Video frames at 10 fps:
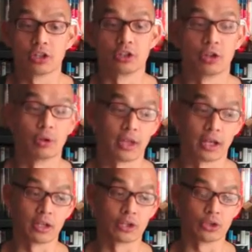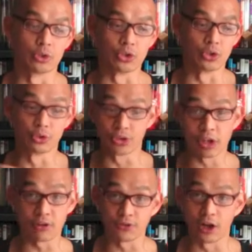you know, that you
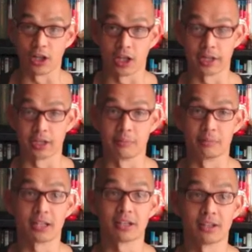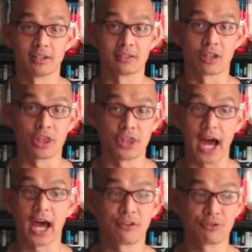took a fall on it, because
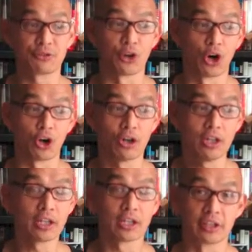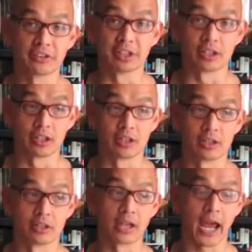that fall is
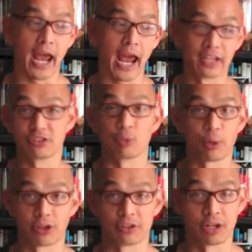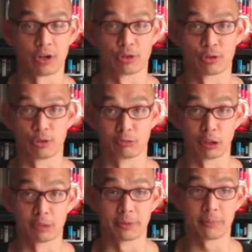gonna add some wear and tear to your
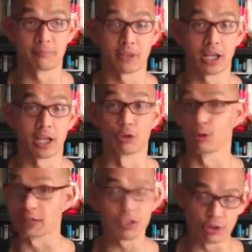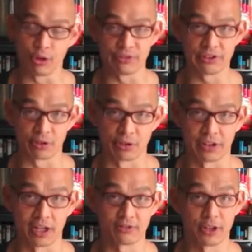rope. And there is no physical
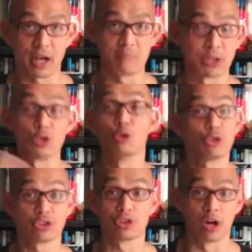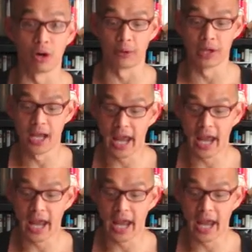sign for that, but you should know.